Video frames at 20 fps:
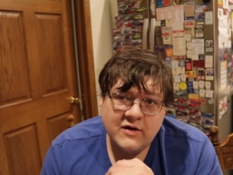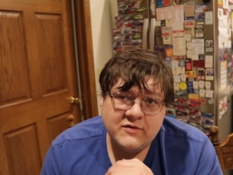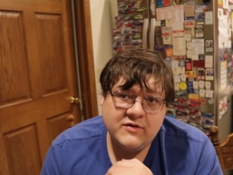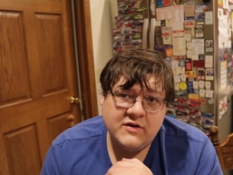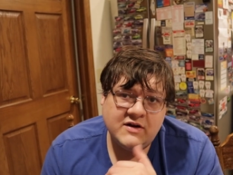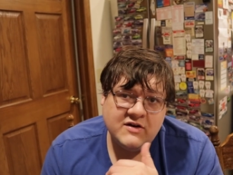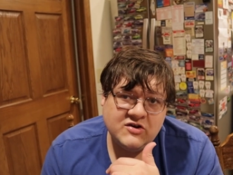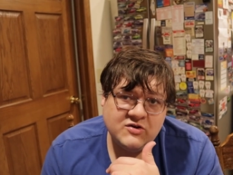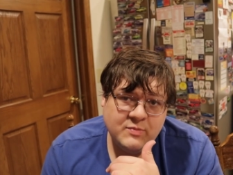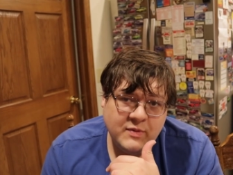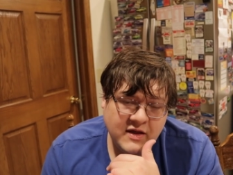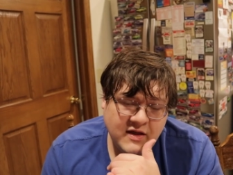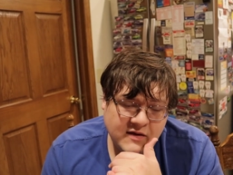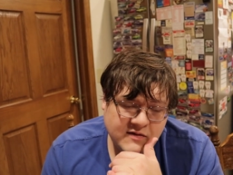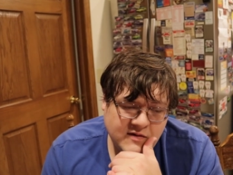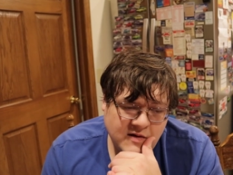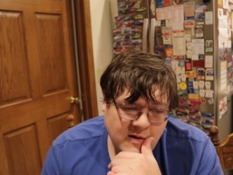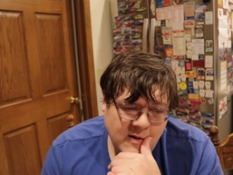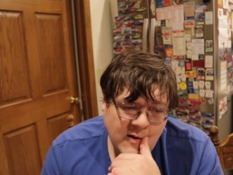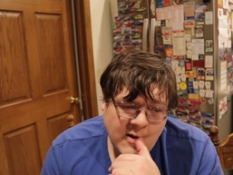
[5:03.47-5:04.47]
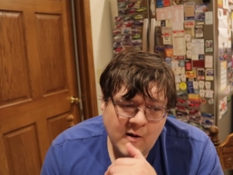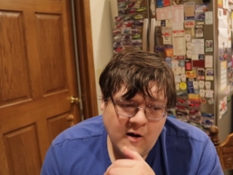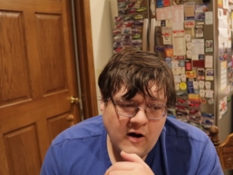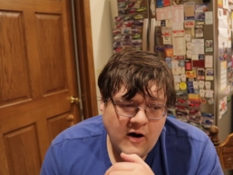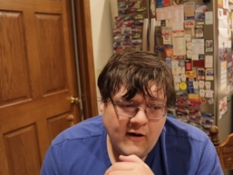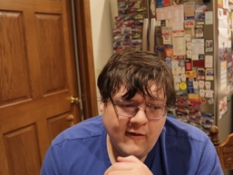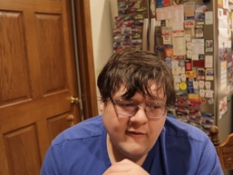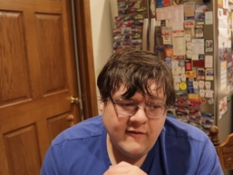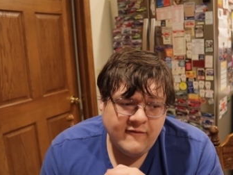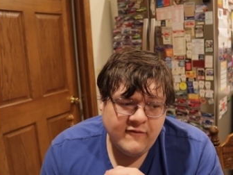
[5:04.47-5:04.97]
eldlich? Because
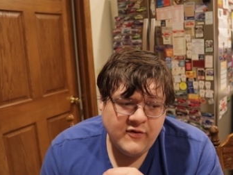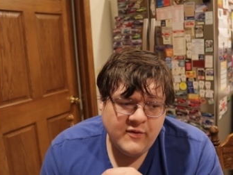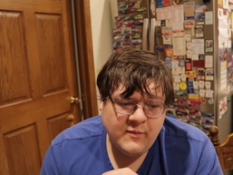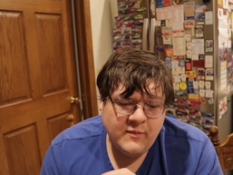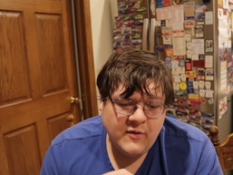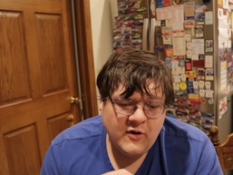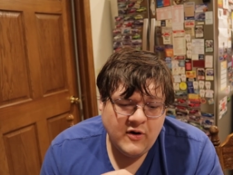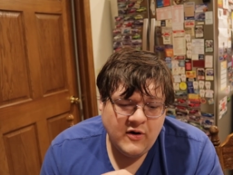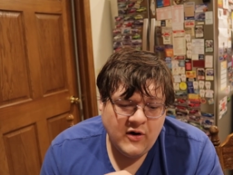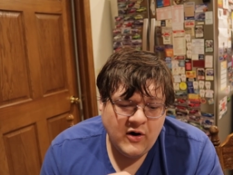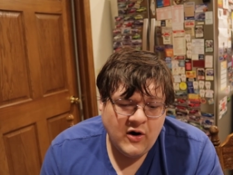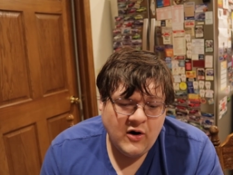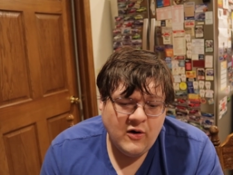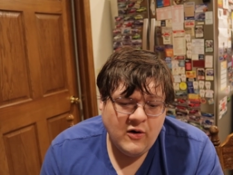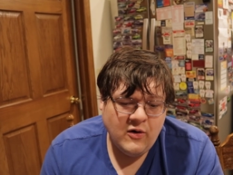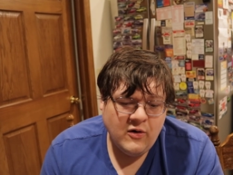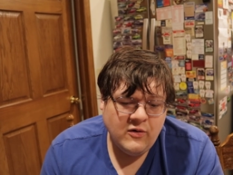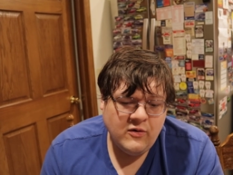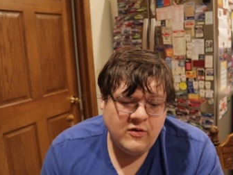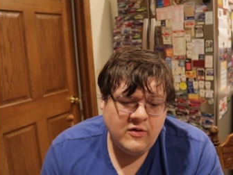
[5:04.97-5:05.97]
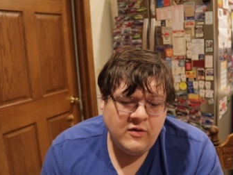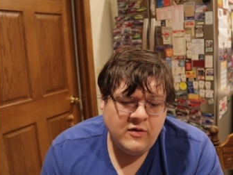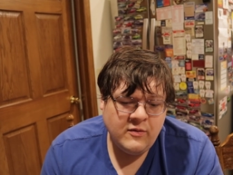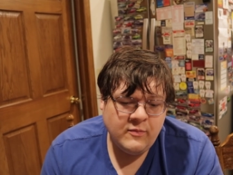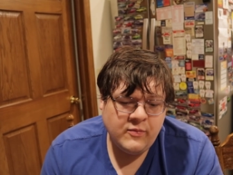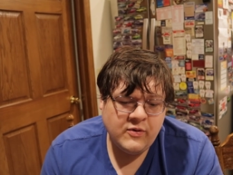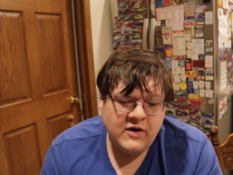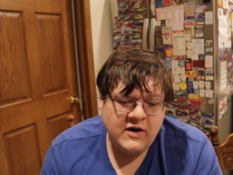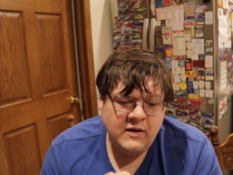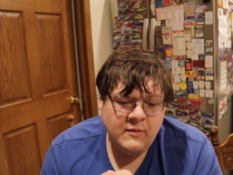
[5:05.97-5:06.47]
all of them all
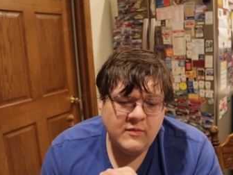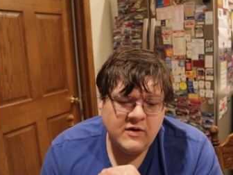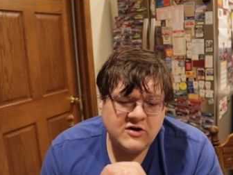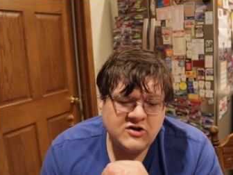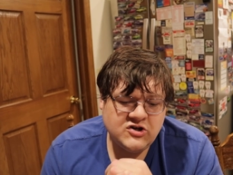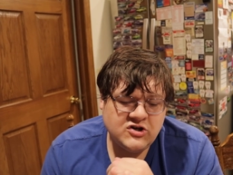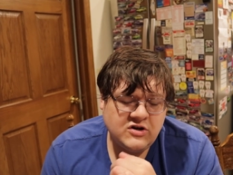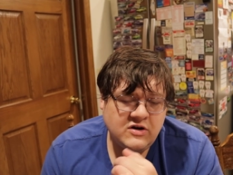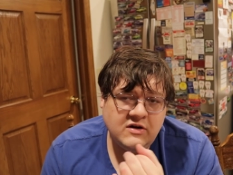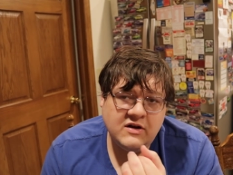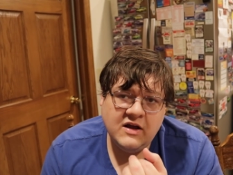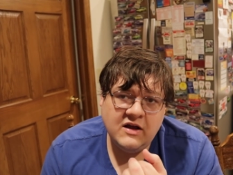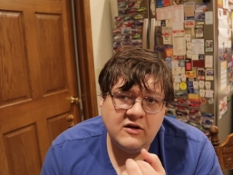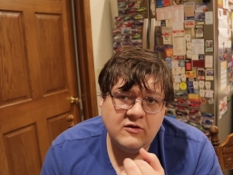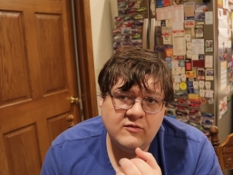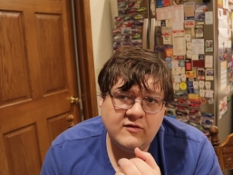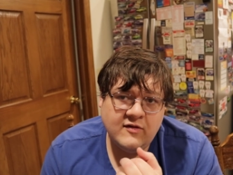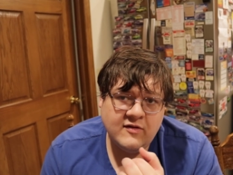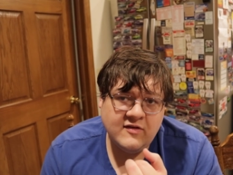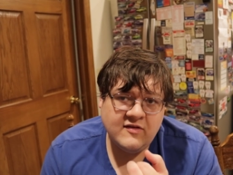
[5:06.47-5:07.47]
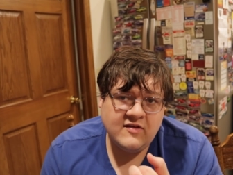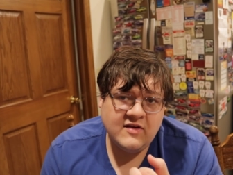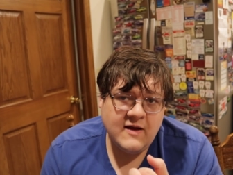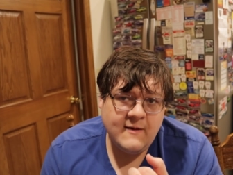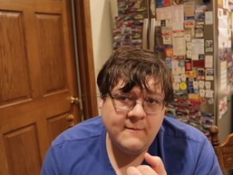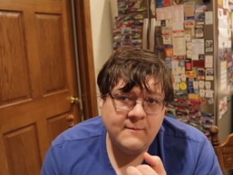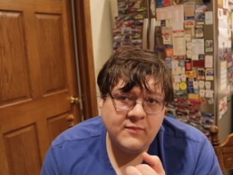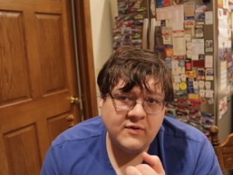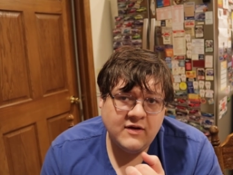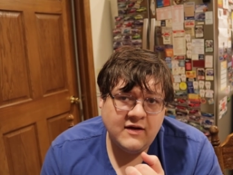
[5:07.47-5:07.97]
pretty much get you to the
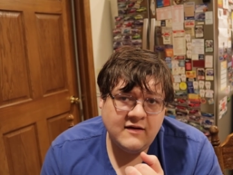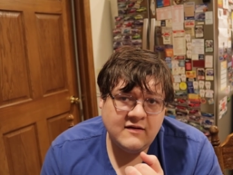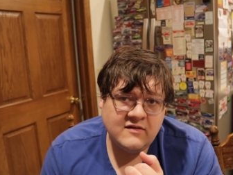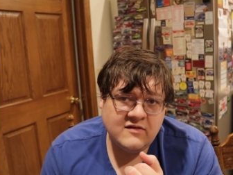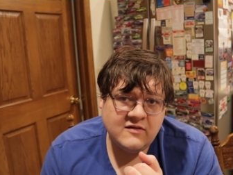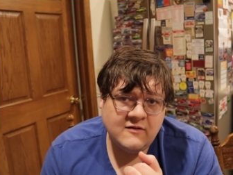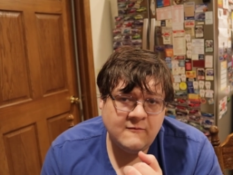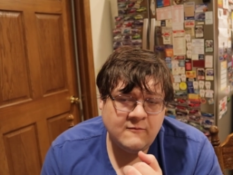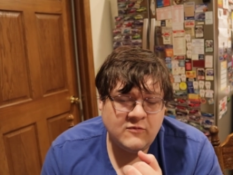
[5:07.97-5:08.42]
same place,